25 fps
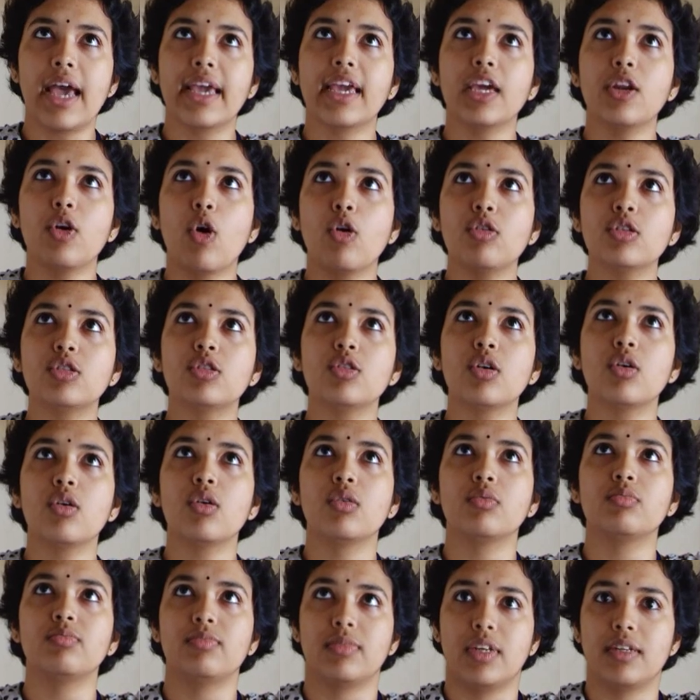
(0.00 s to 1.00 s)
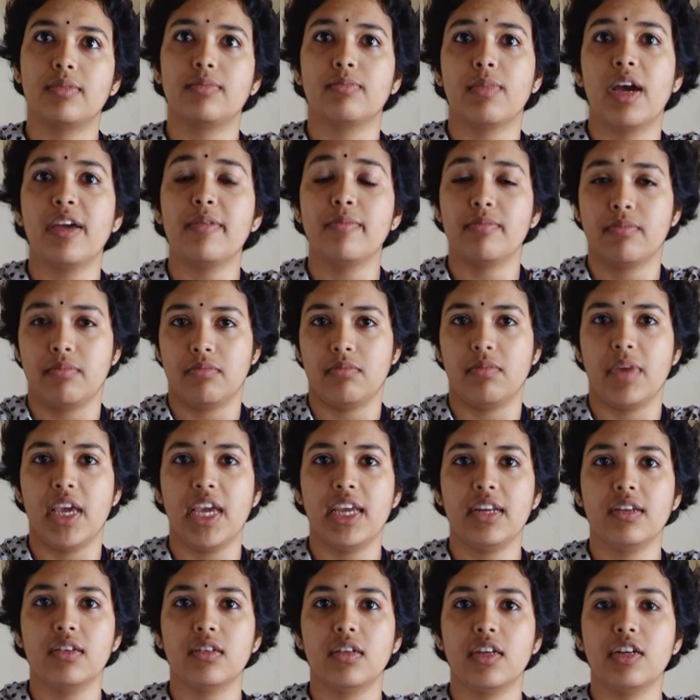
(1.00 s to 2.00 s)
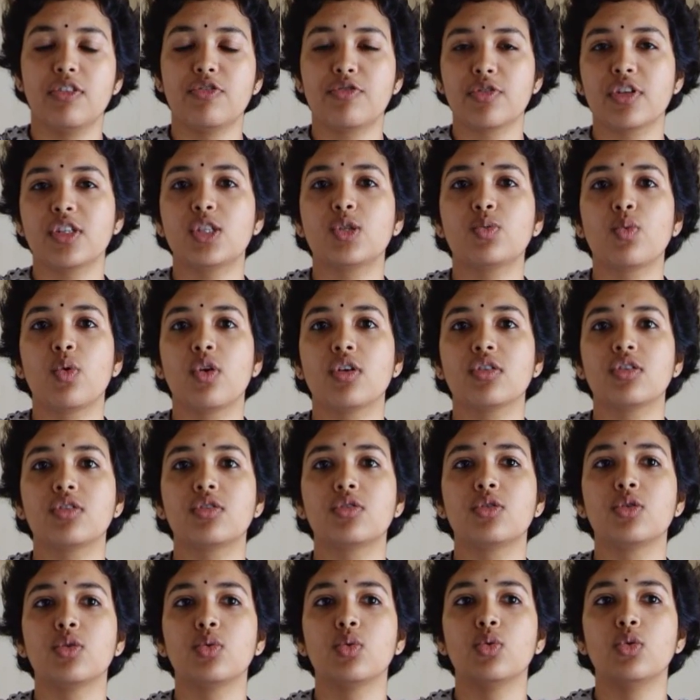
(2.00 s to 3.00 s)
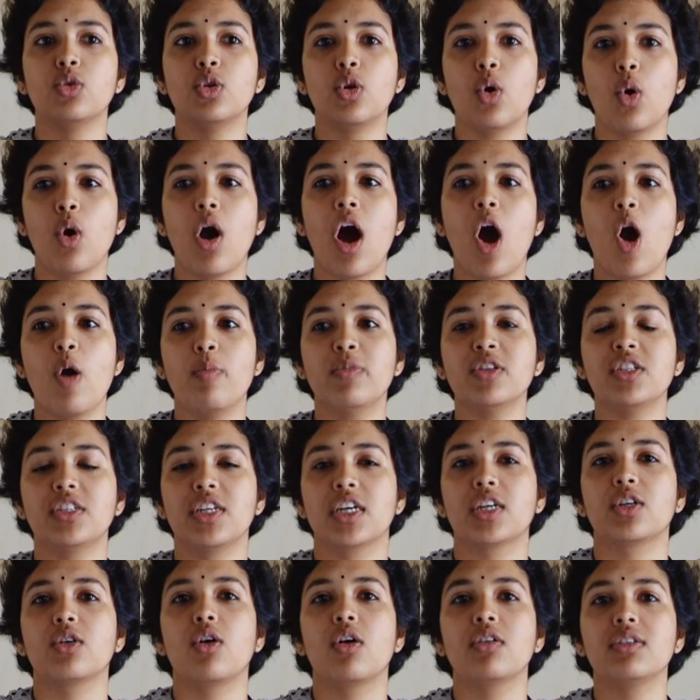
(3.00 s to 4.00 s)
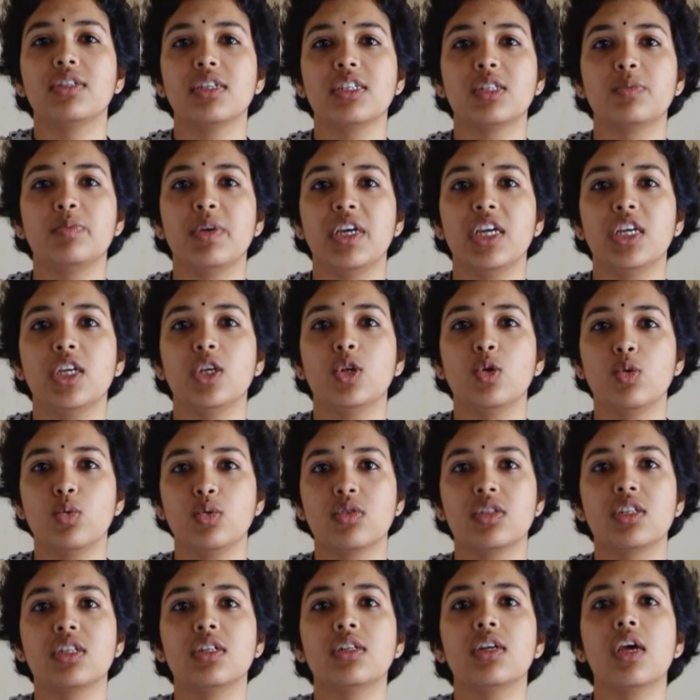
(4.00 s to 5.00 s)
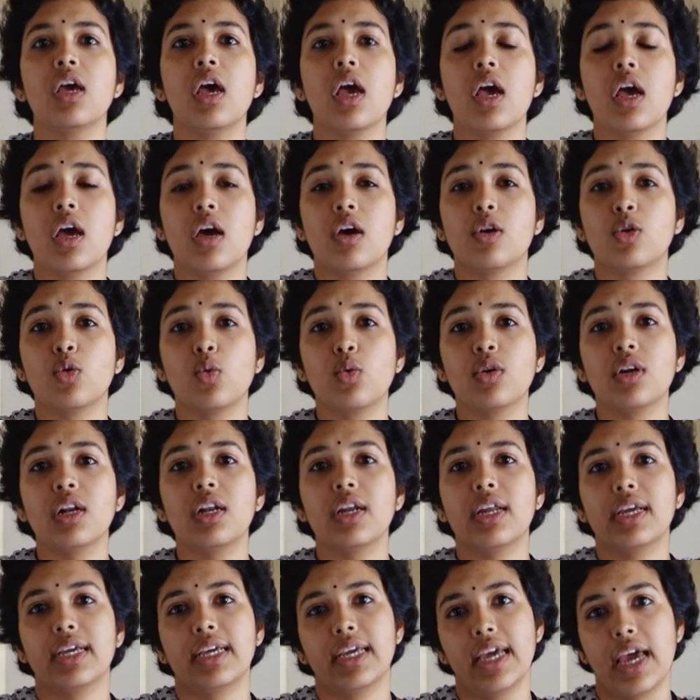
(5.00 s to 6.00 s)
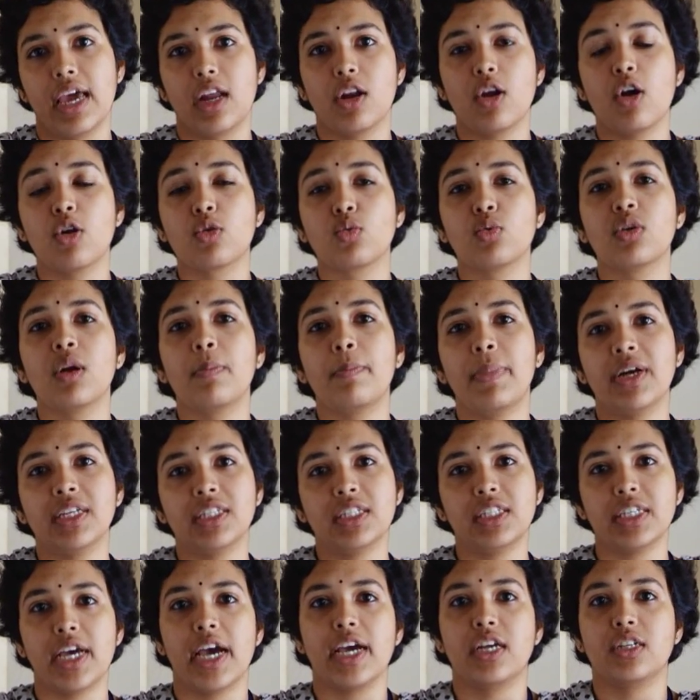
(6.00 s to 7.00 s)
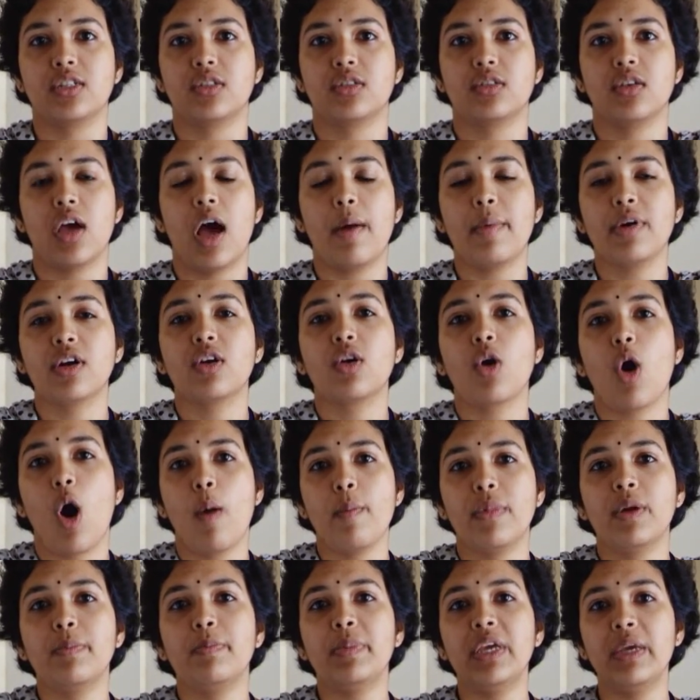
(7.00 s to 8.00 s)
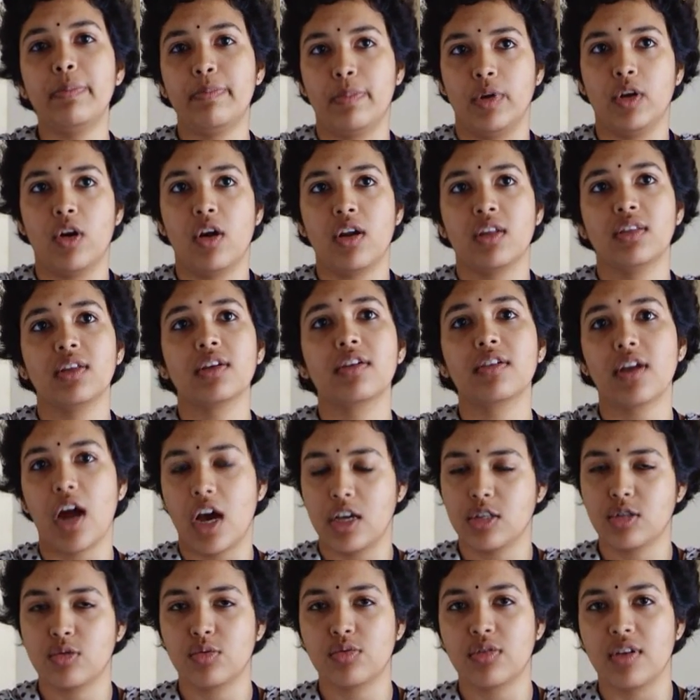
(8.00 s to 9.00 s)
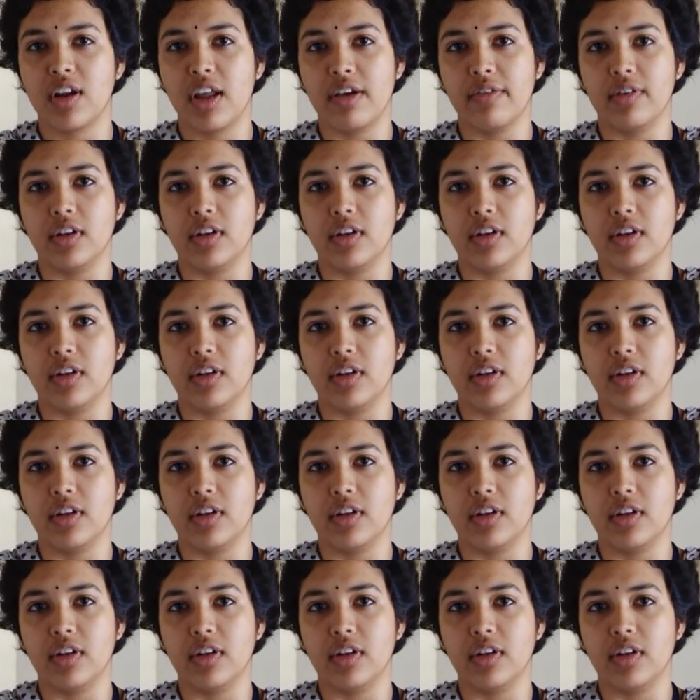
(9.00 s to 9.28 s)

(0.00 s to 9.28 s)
I can also, that my main interest was to know how much technology is being used in rural Kerala or rural panchayats among common people or in the grassroots